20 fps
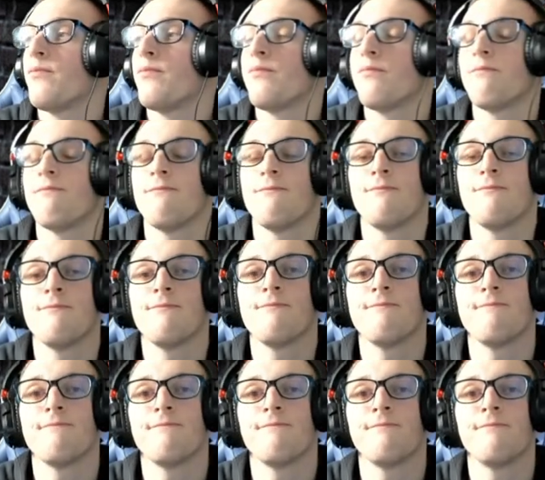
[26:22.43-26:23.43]

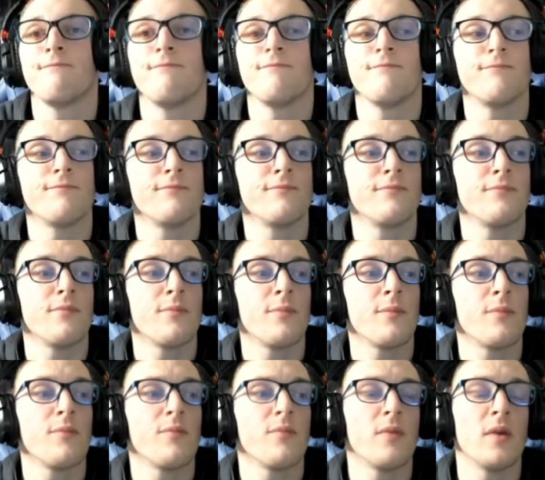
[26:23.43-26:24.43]
And
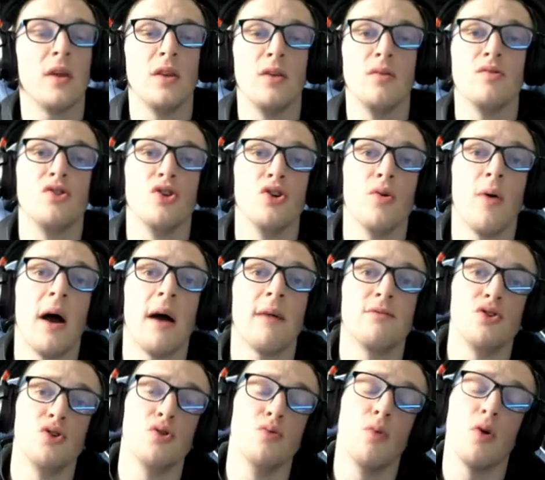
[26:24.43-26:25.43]
you do
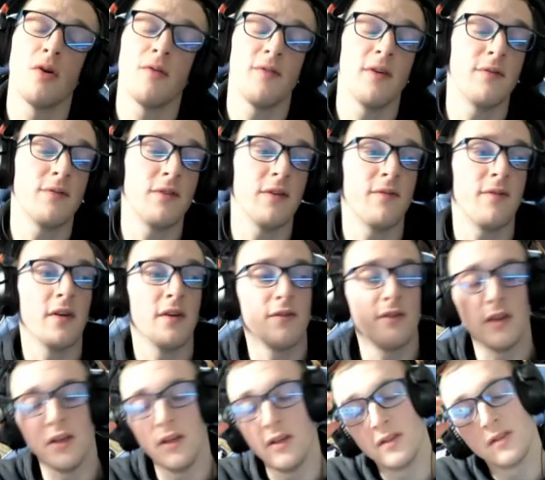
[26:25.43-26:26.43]
have two more I
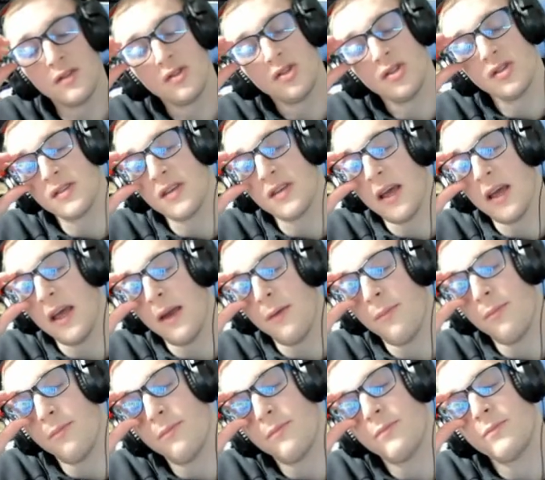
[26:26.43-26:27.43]
50s, just saying.
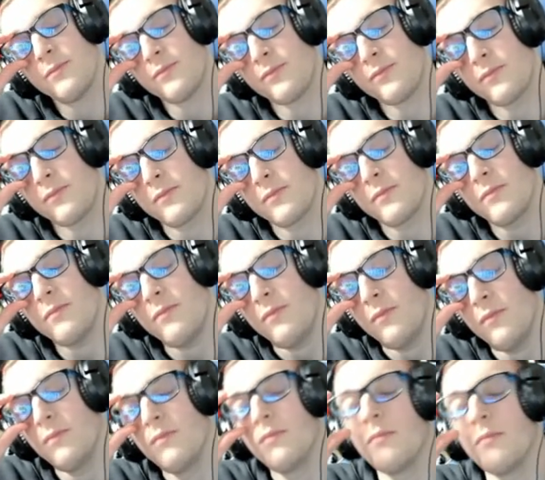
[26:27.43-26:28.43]

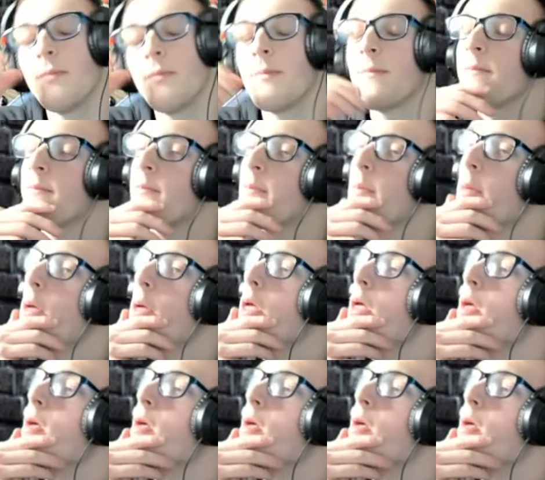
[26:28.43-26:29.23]
I think if I